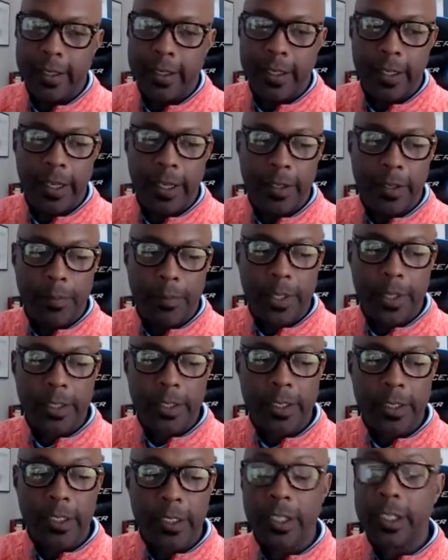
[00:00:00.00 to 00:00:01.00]
You know, the
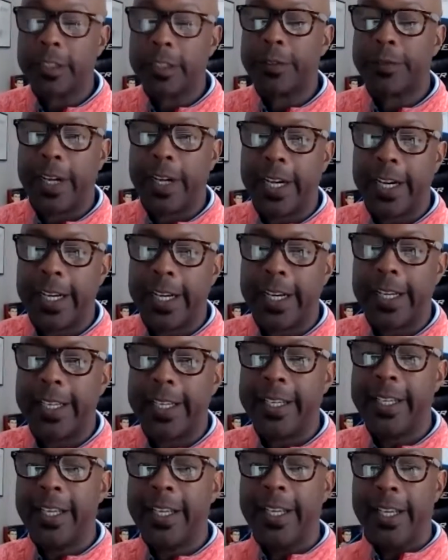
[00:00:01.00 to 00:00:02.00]
person looks
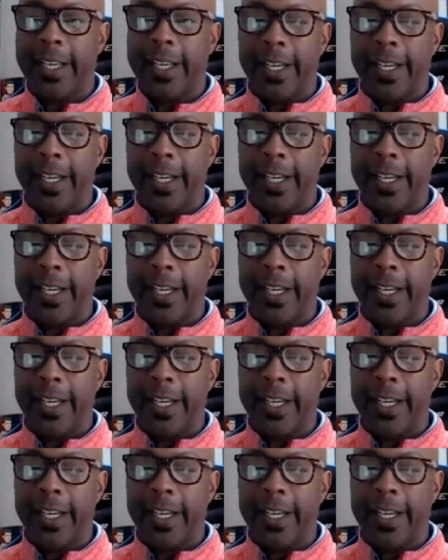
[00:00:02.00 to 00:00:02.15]
fine.